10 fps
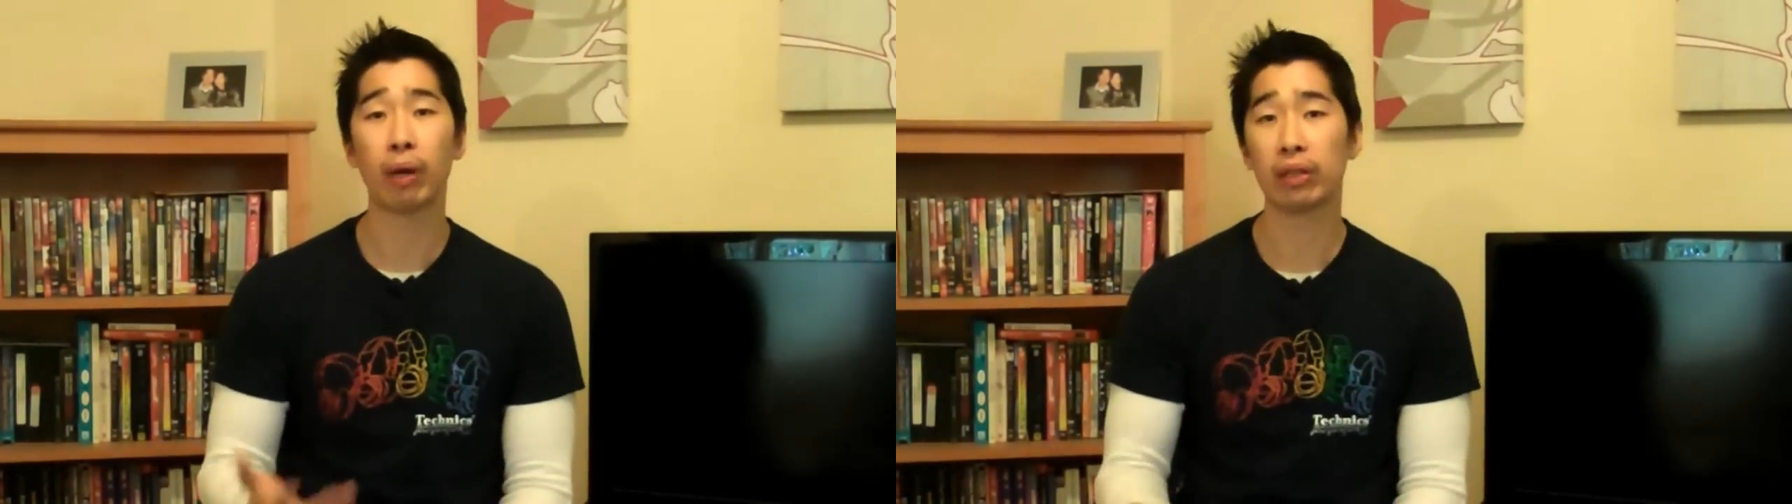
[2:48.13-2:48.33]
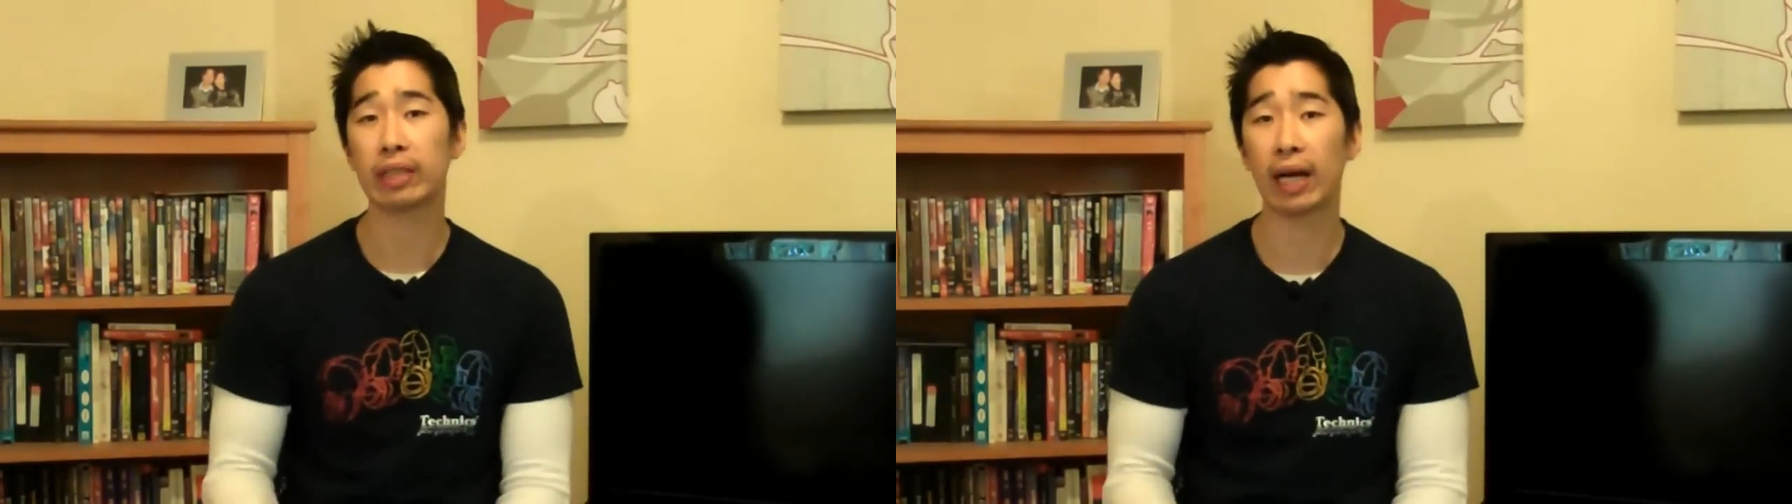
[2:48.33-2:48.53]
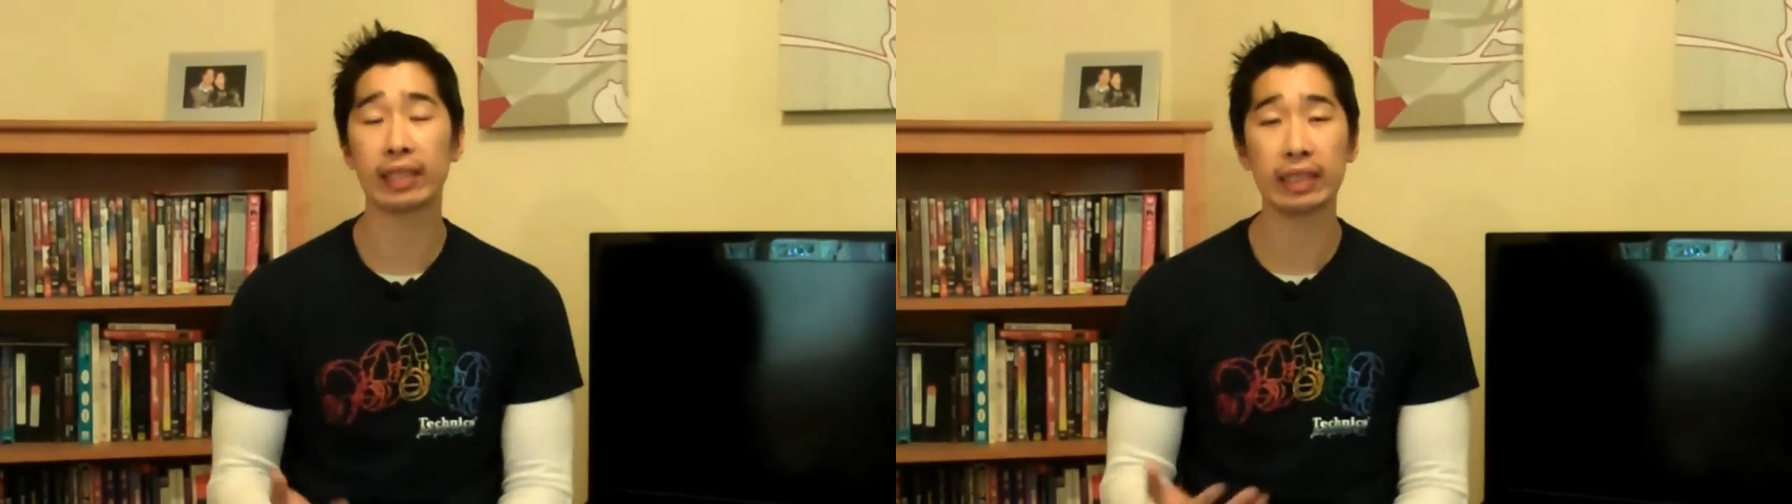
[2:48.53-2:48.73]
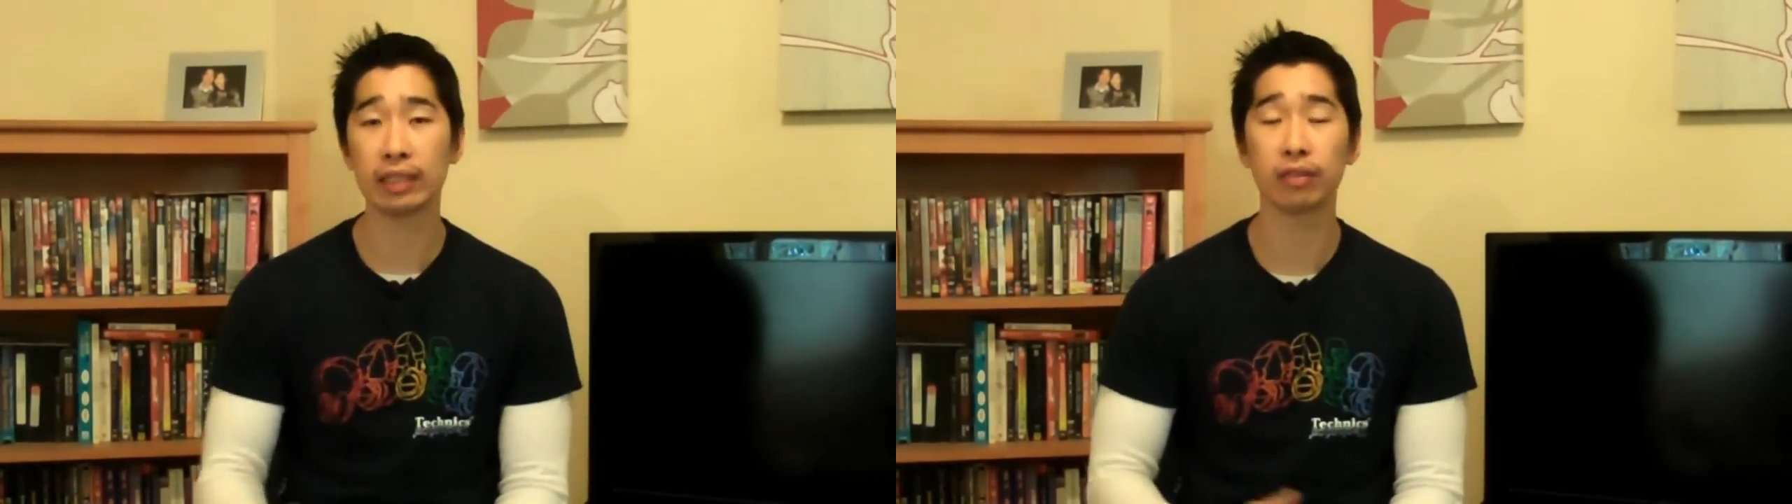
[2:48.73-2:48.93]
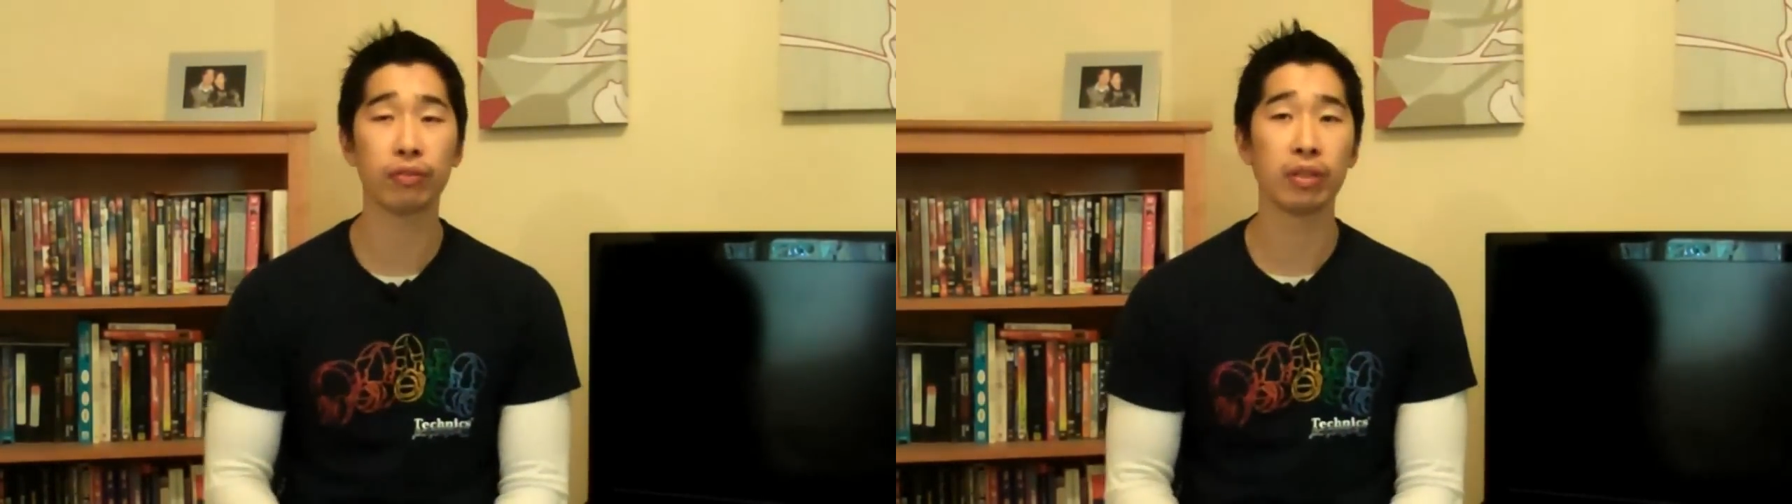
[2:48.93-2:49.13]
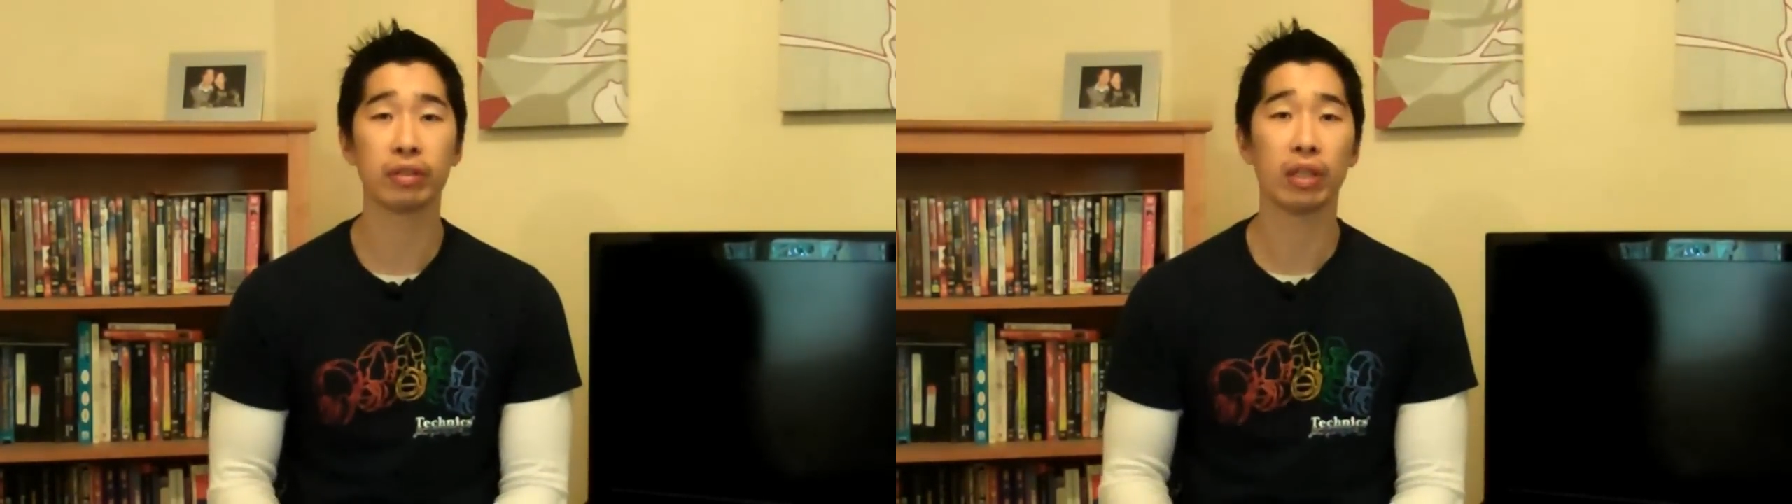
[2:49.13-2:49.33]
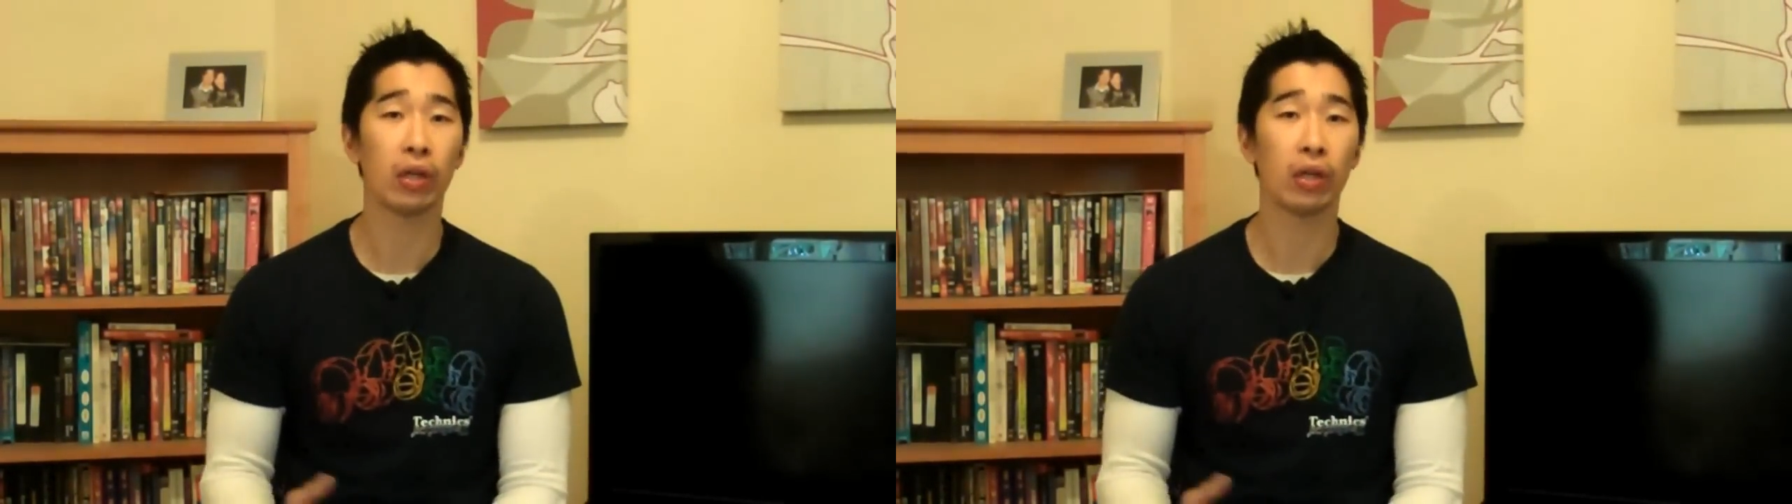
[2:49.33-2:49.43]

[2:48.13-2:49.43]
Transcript: podcasts, interviews,